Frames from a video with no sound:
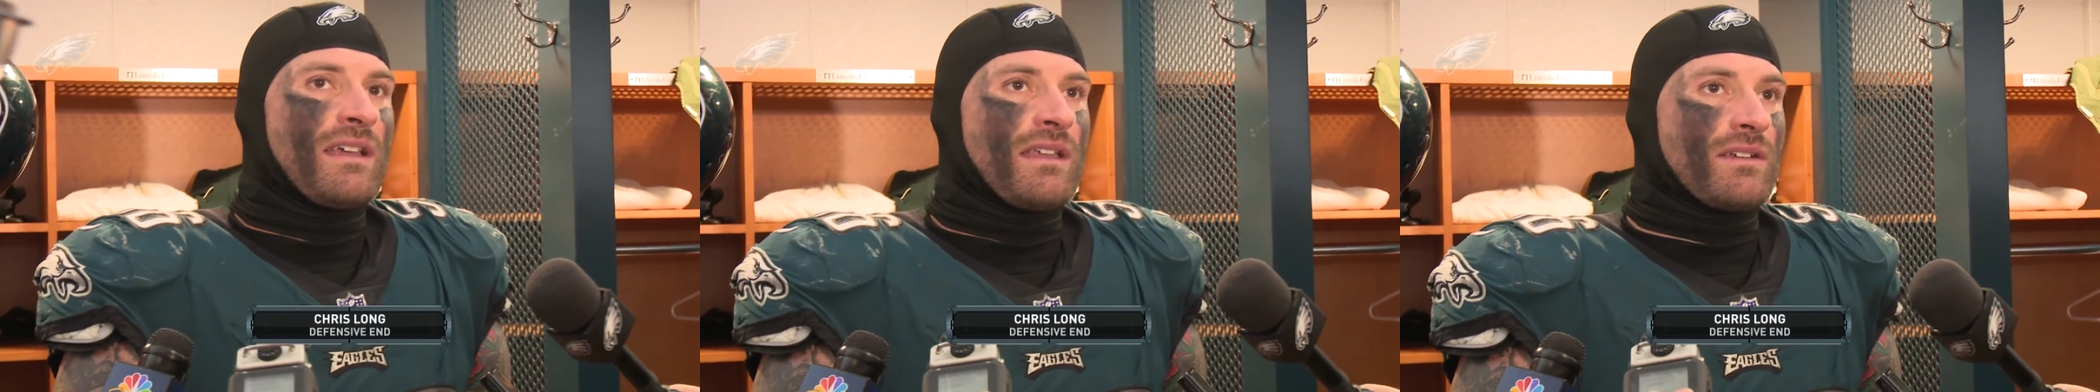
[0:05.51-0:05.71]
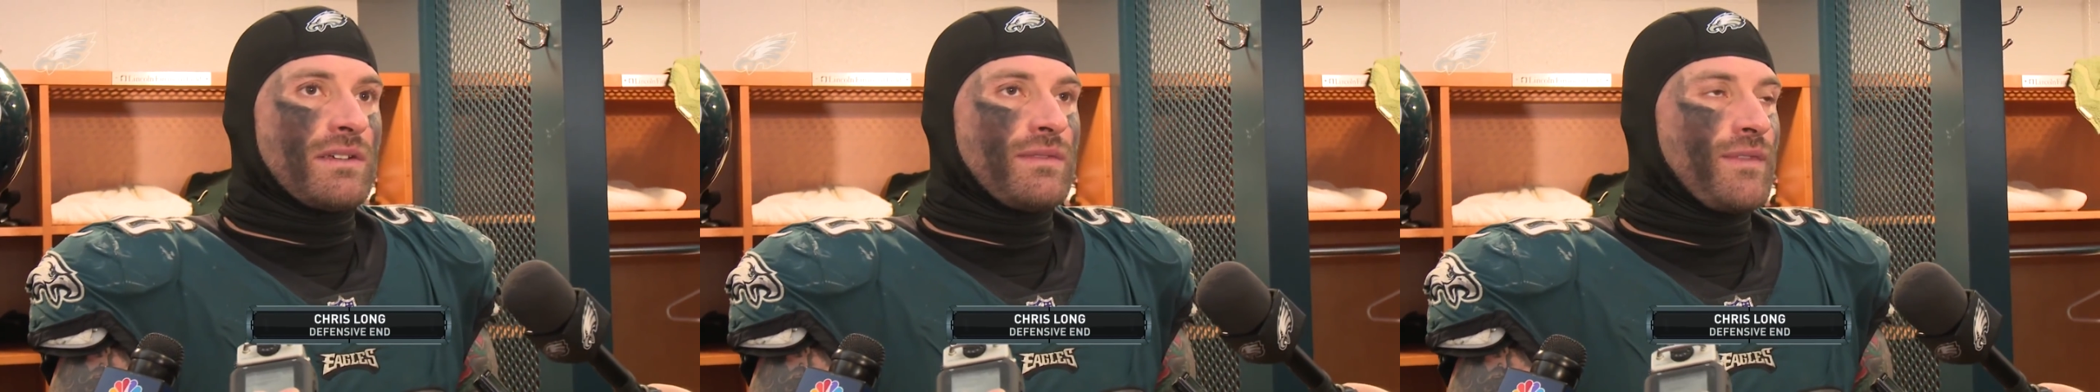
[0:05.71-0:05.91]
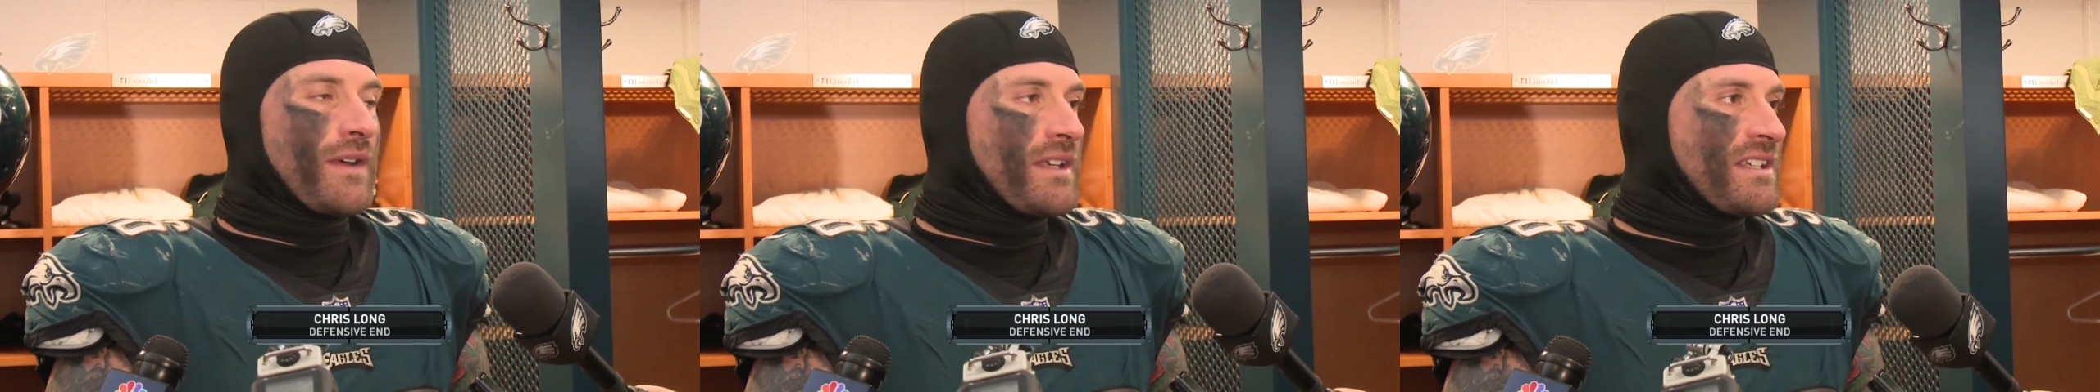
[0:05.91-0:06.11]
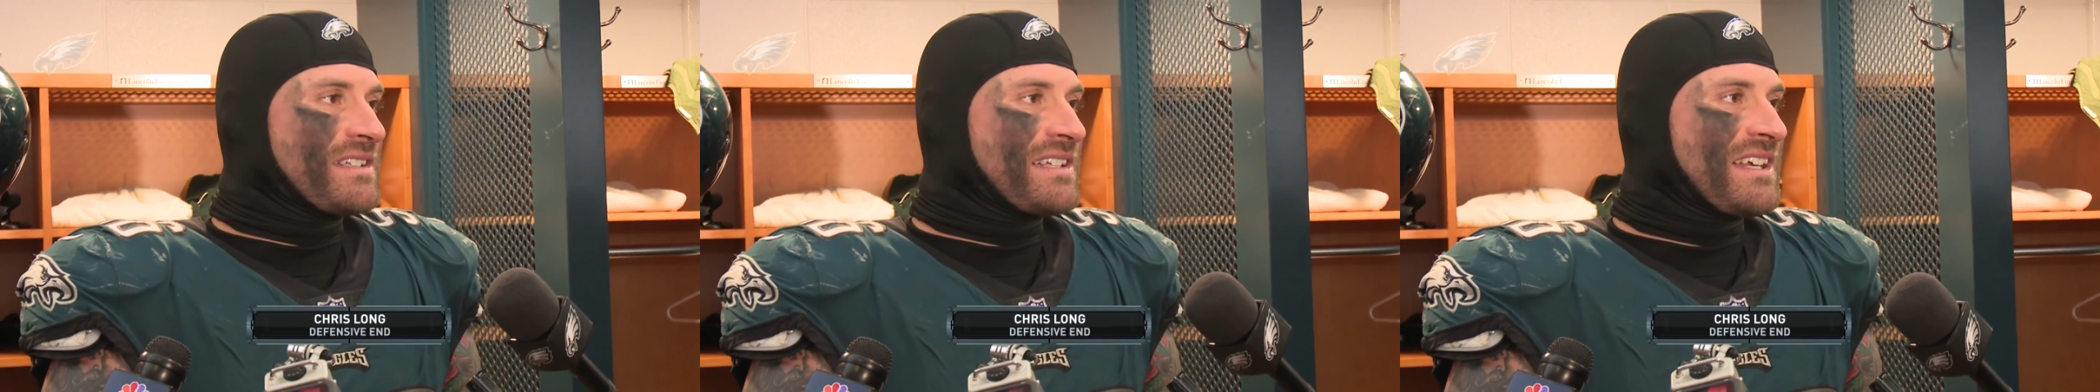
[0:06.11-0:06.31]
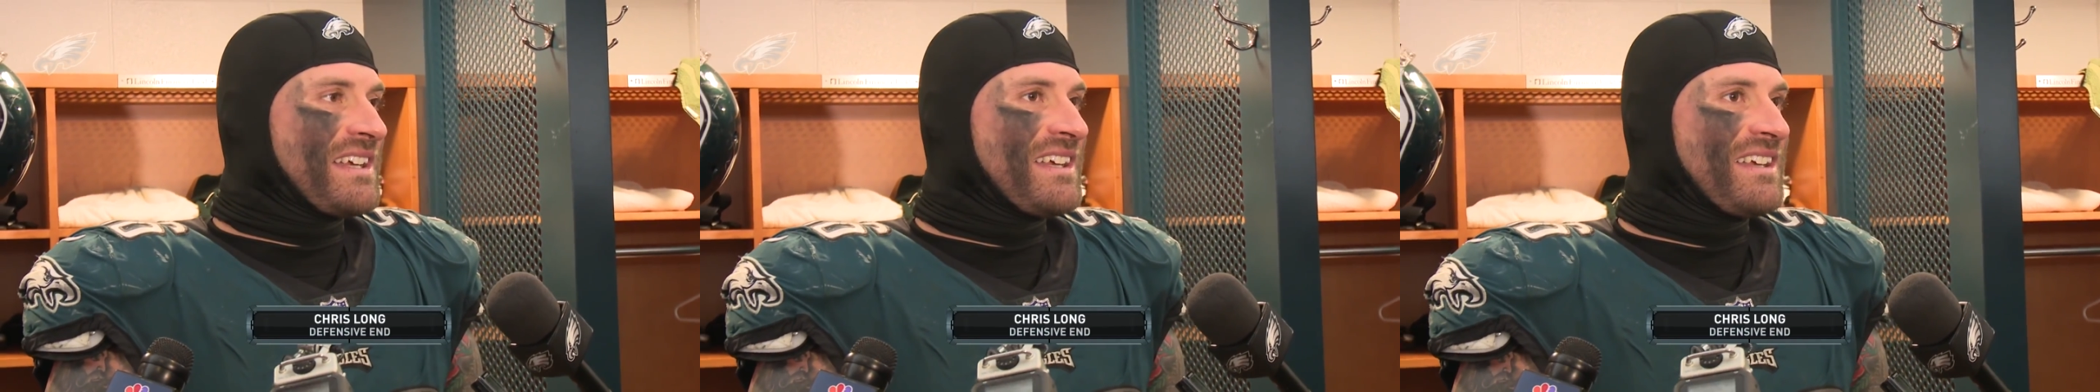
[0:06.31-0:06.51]
you know, it was fun to
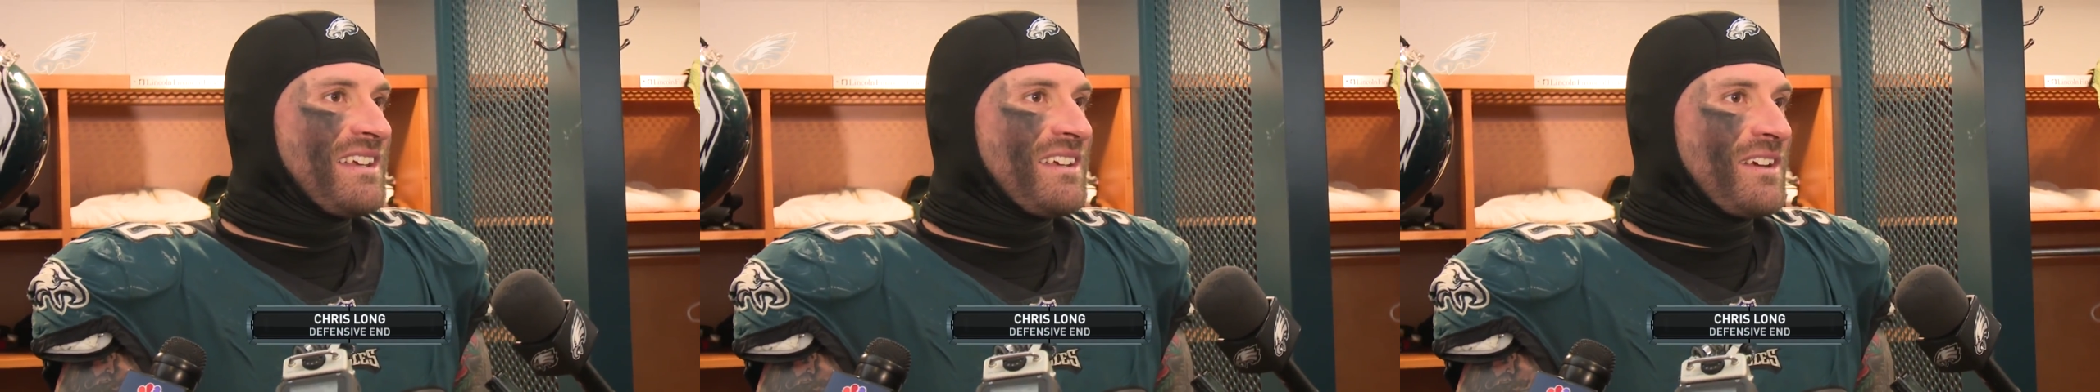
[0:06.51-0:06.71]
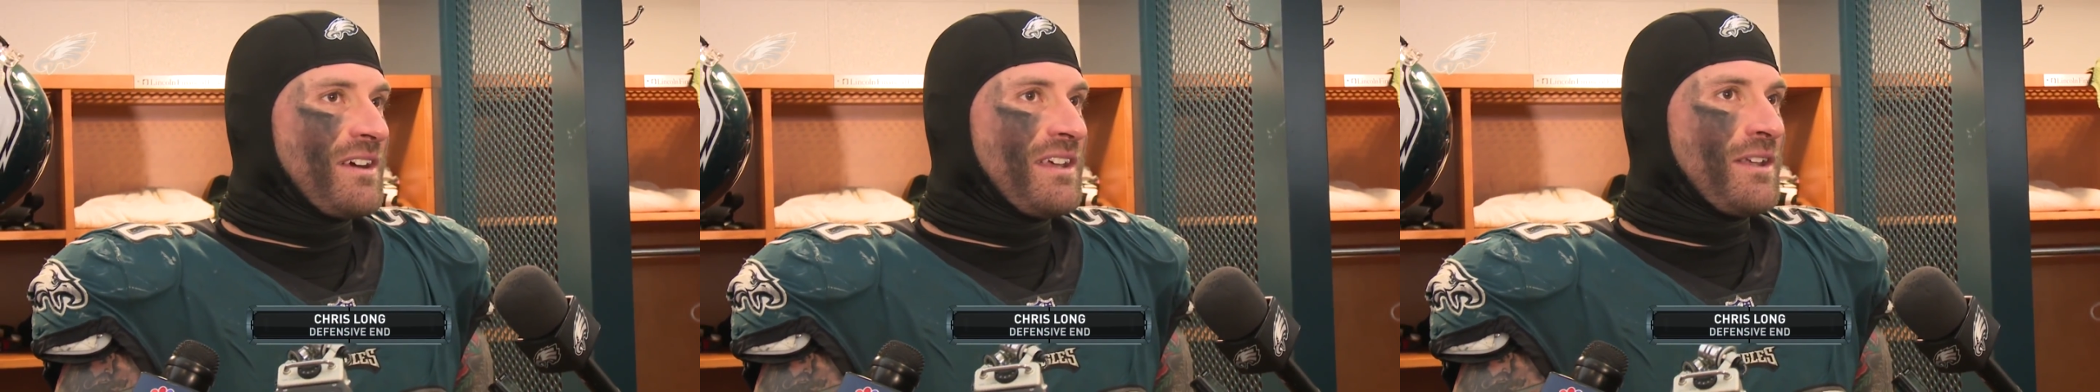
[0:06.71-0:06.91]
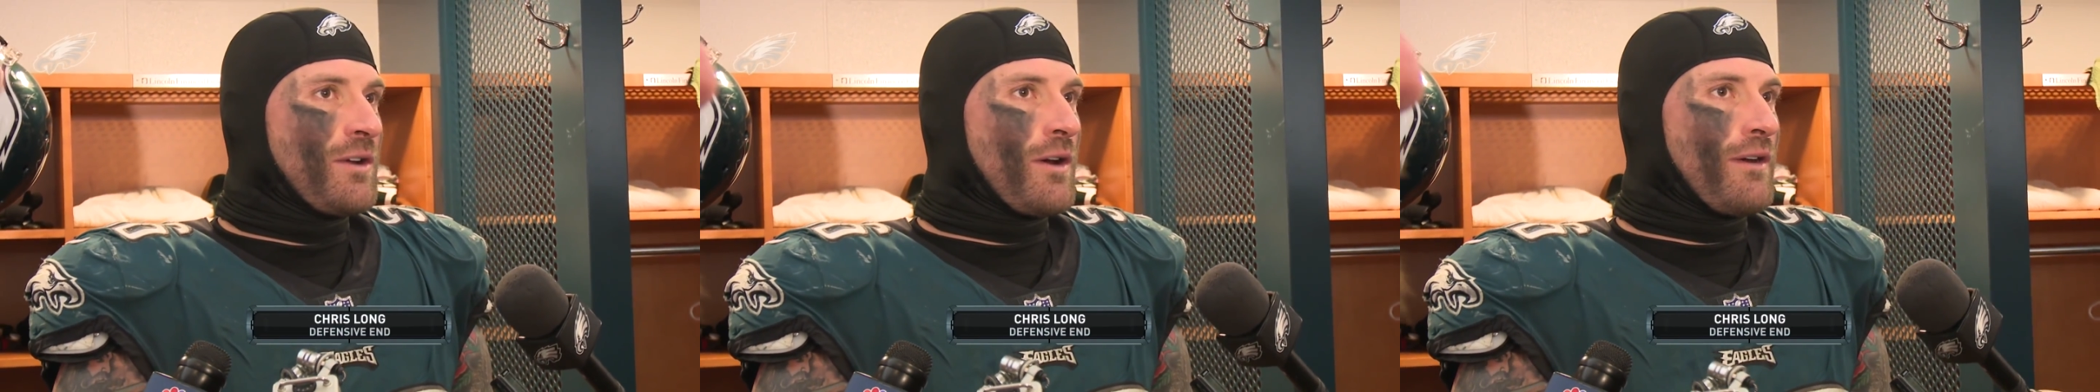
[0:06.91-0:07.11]
see you know